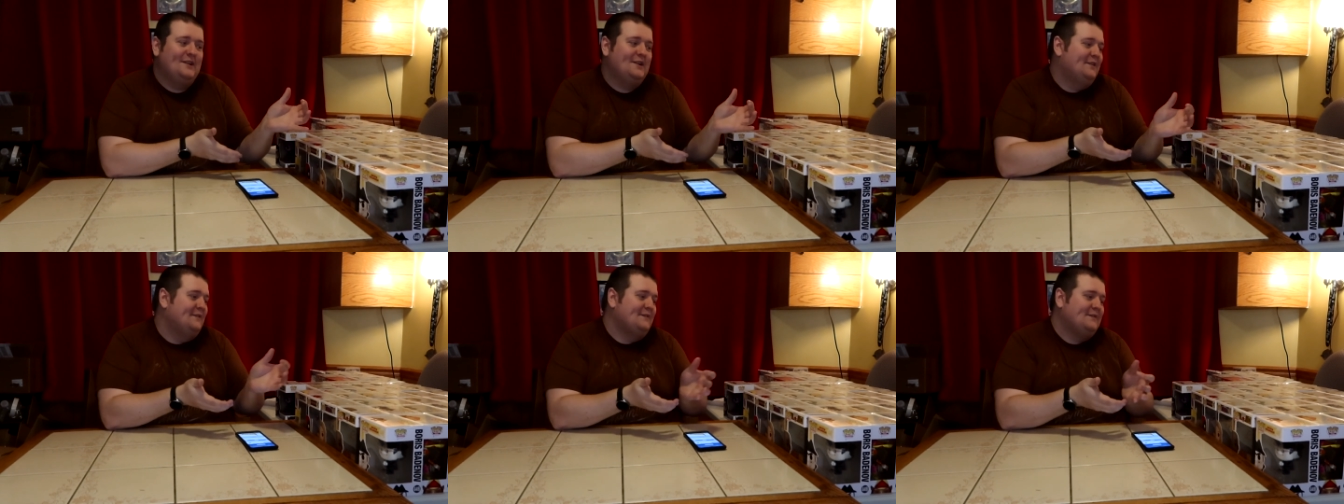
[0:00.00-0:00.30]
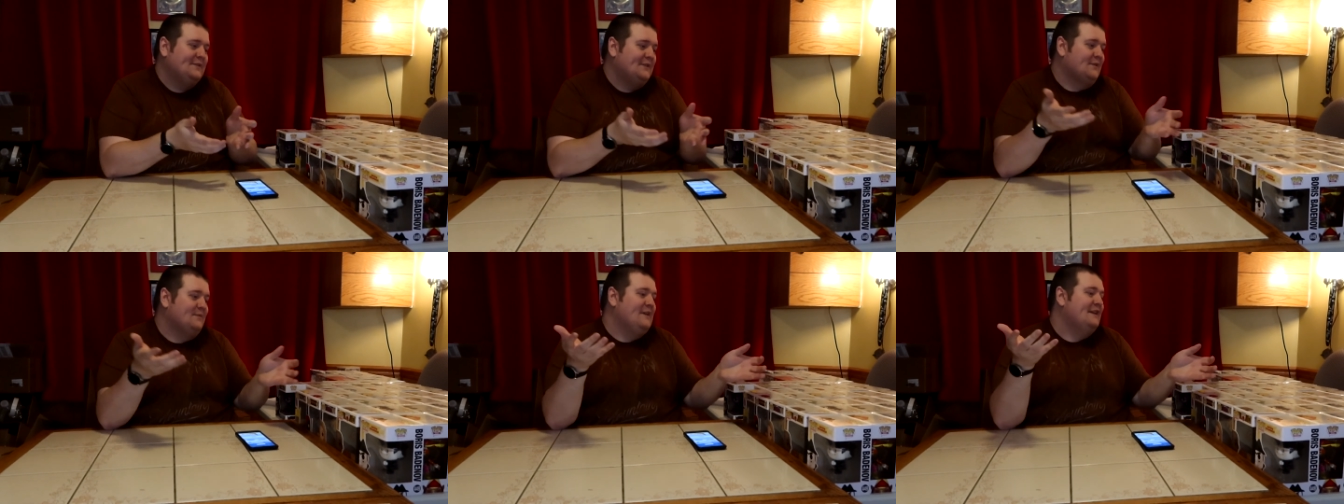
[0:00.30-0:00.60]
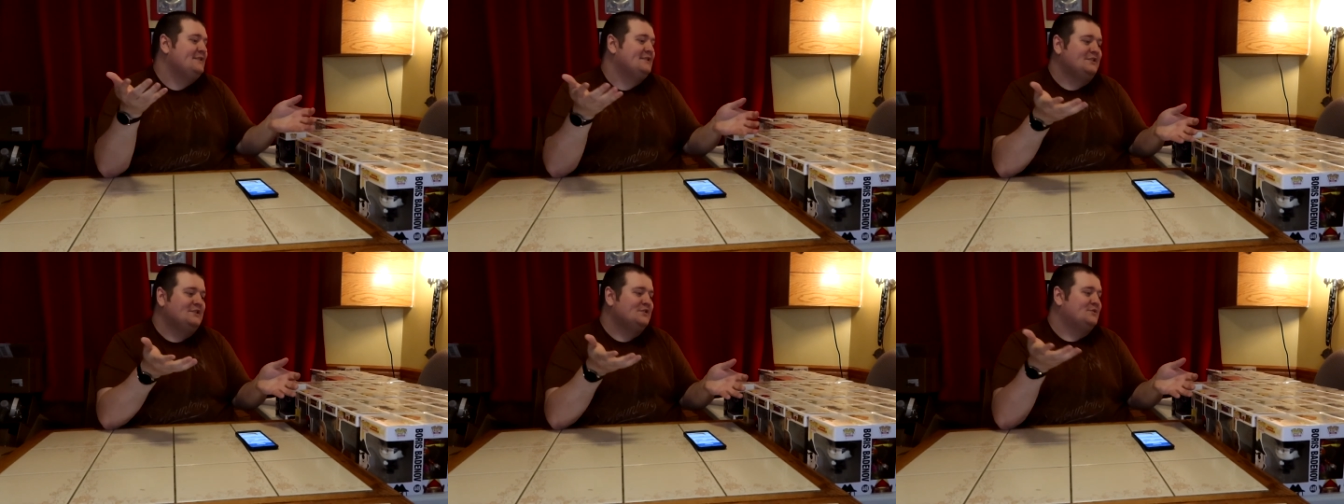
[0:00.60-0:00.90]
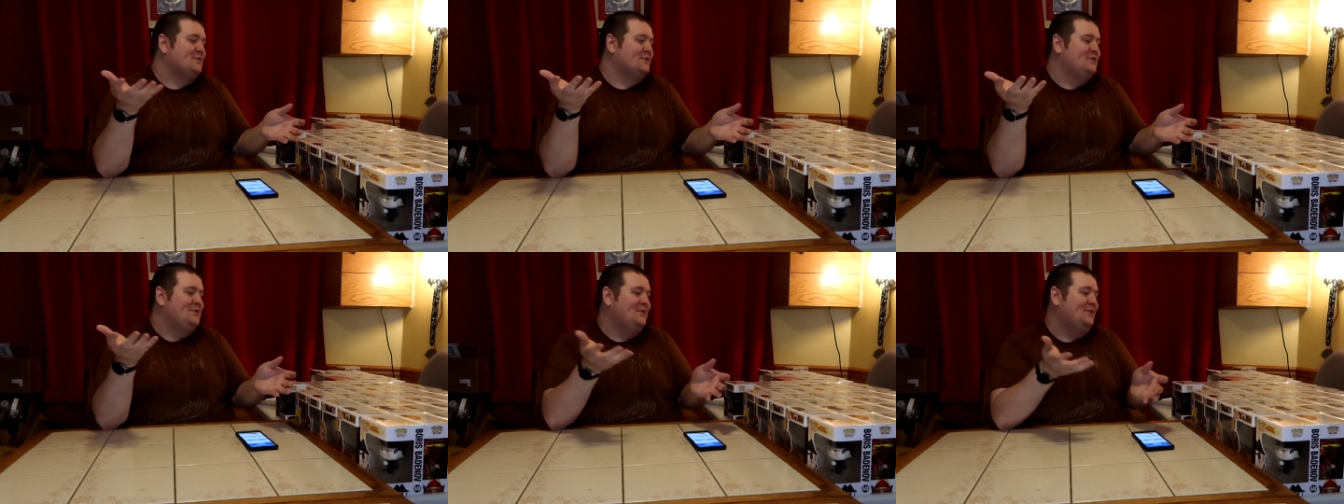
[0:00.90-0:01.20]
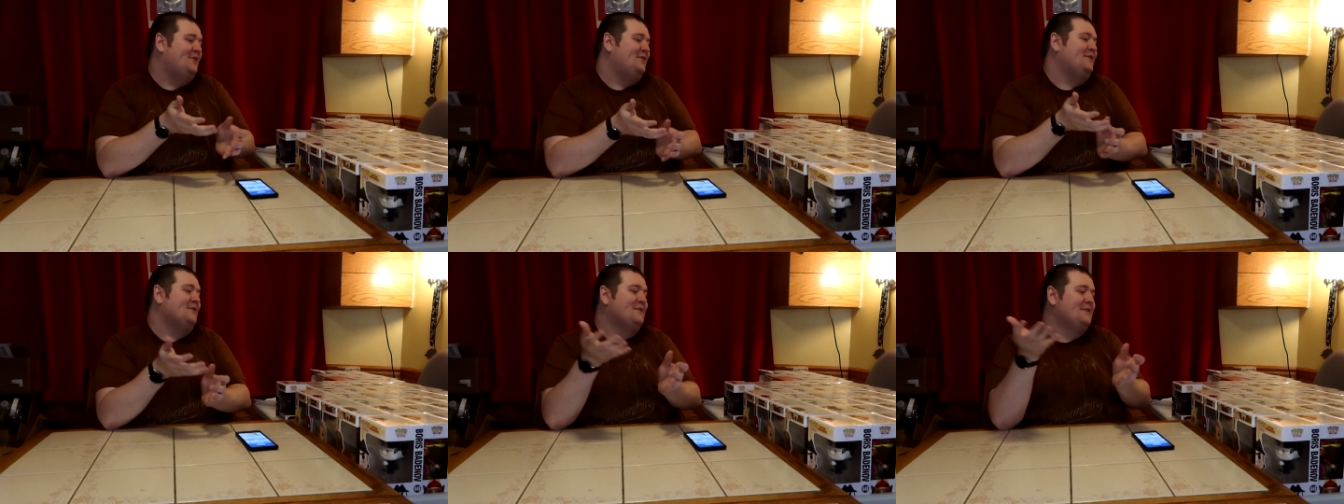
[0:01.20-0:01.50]
You know, the wrestlers were
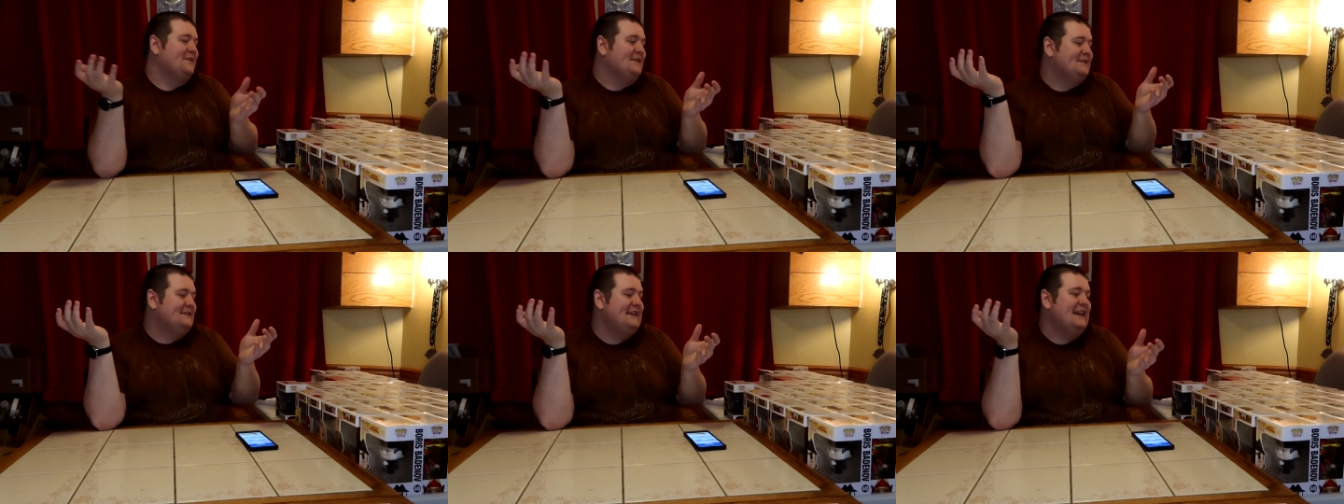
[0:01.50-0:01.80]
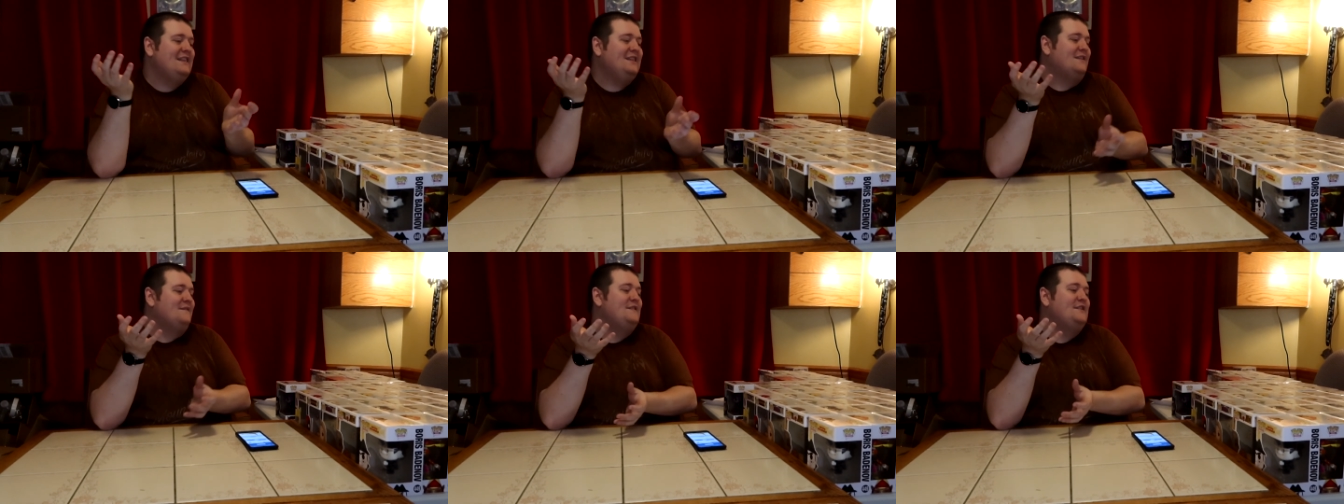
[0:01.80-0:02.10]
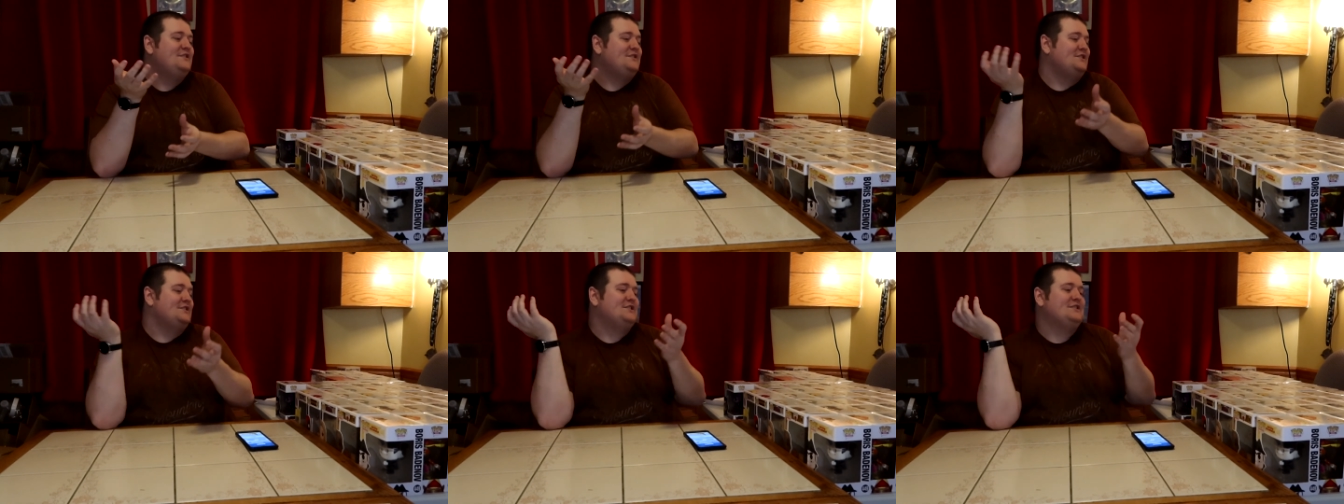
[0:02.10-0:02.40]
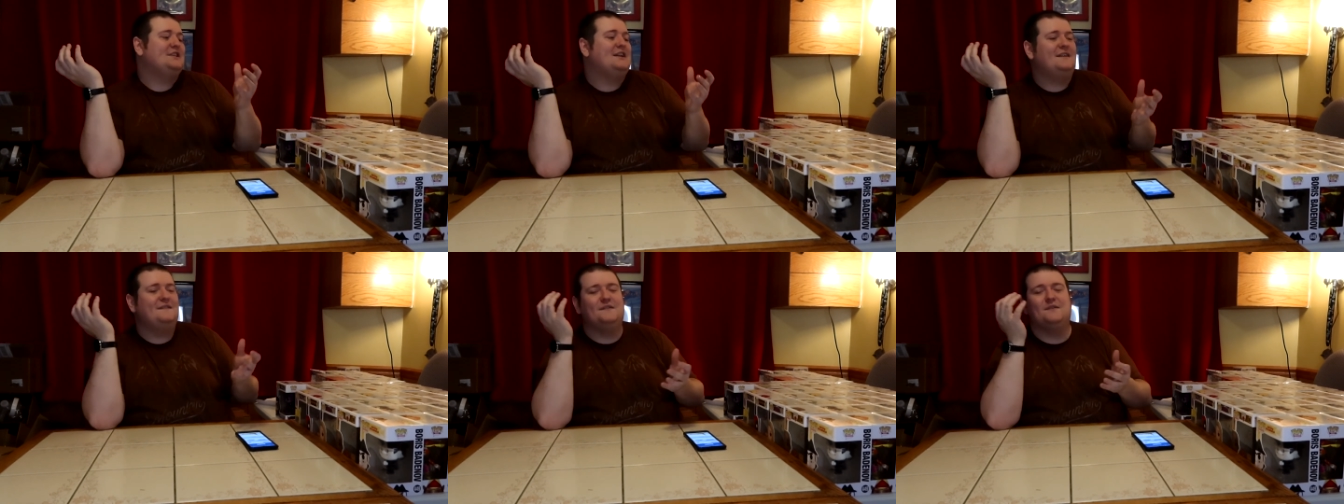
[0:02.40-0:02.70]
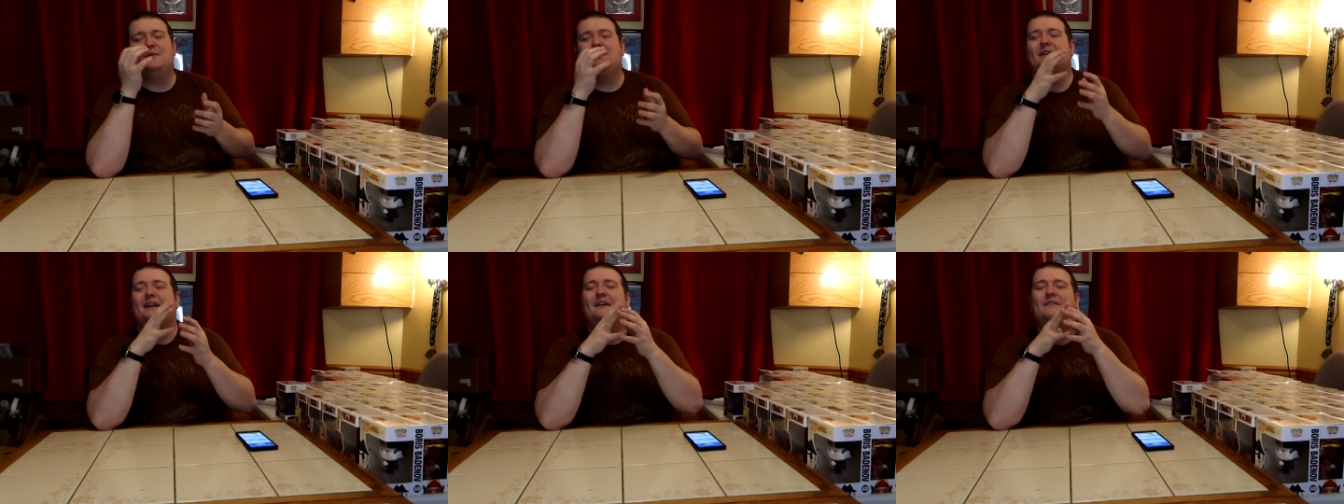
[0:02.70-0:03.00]
cool or the television stuff
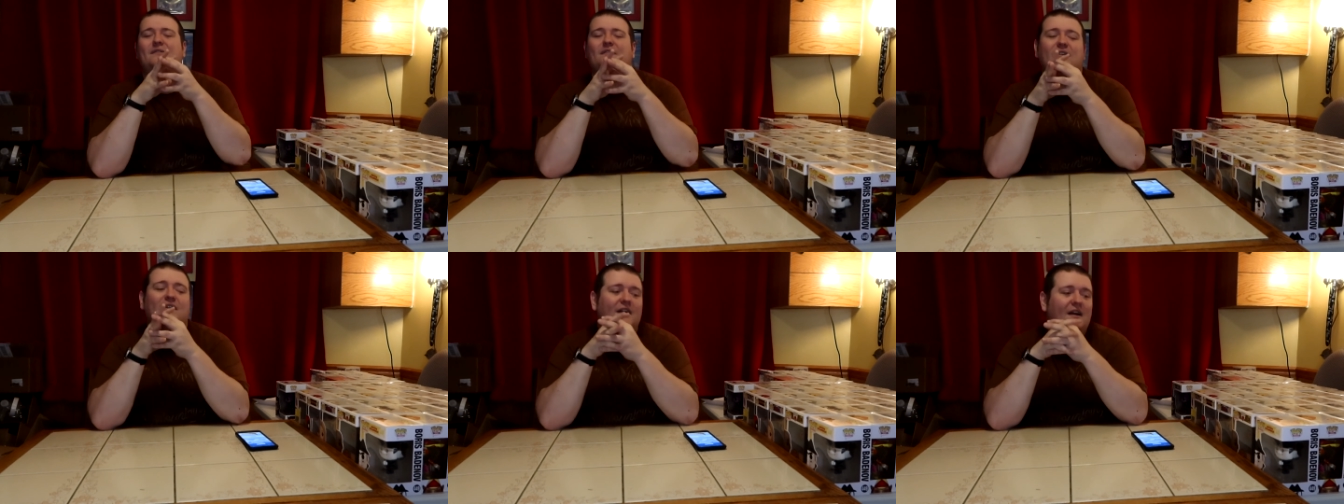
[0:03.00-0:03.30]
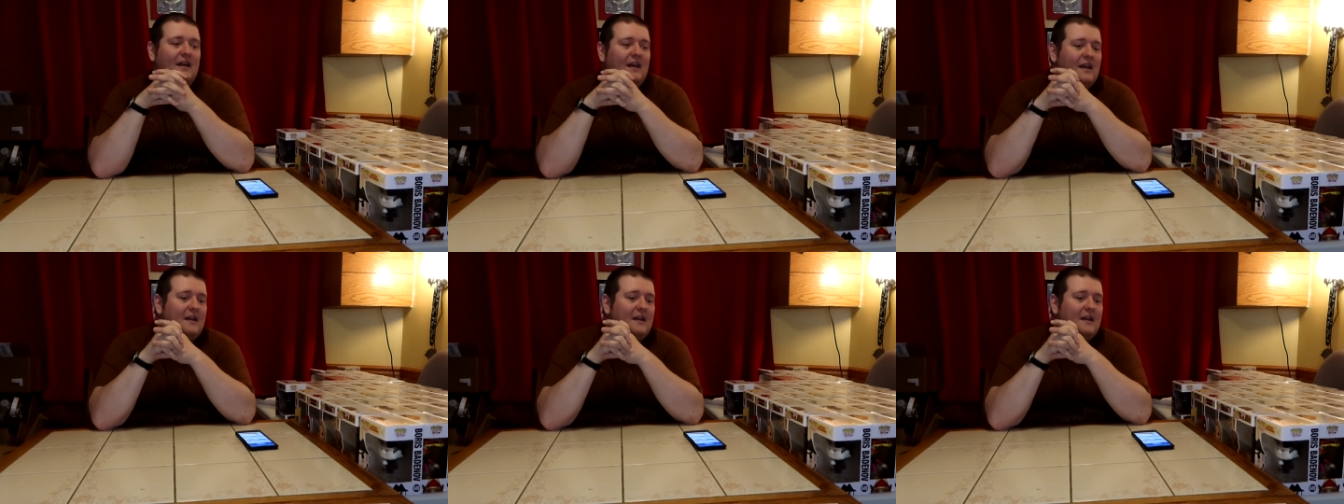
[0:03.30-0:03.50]
or whatever.